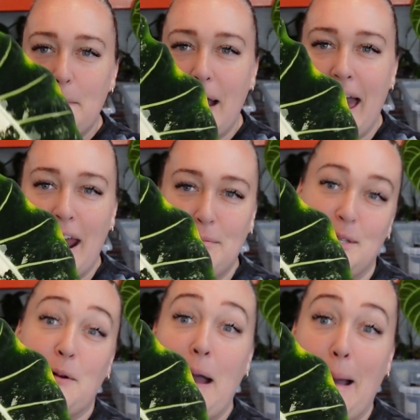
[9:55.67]
And I'm
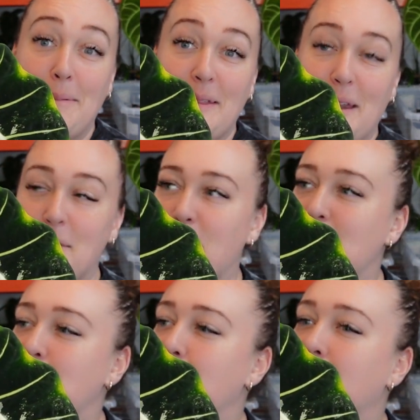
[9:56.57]
so happy that it
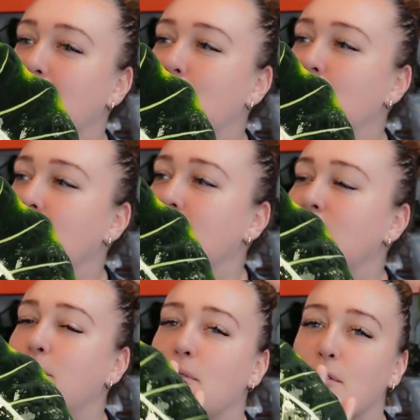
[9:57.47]
was, because she is
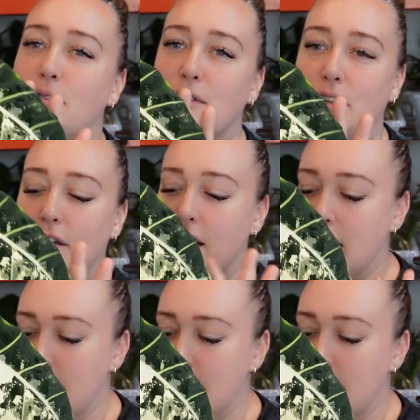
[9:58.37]
beautiful.